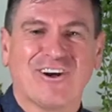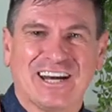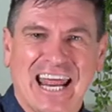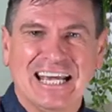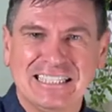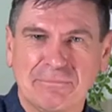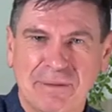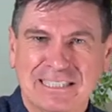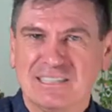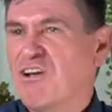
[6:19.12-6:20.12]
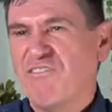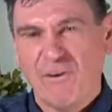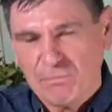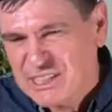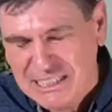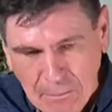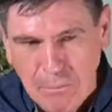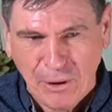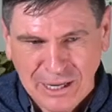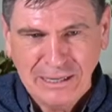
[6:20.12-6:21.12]
an SMS from
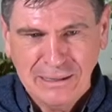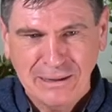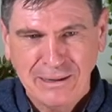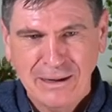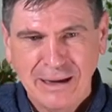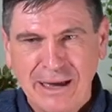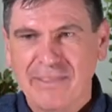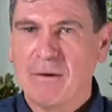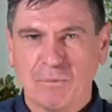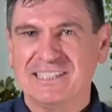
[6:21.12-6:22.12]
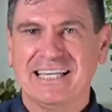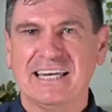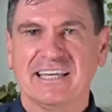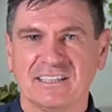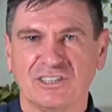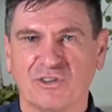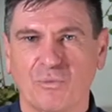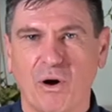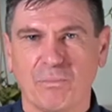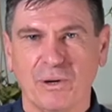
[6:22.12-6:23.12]
somebody that was sending it to the
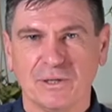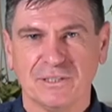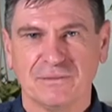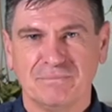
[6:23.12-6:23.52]
wrong person.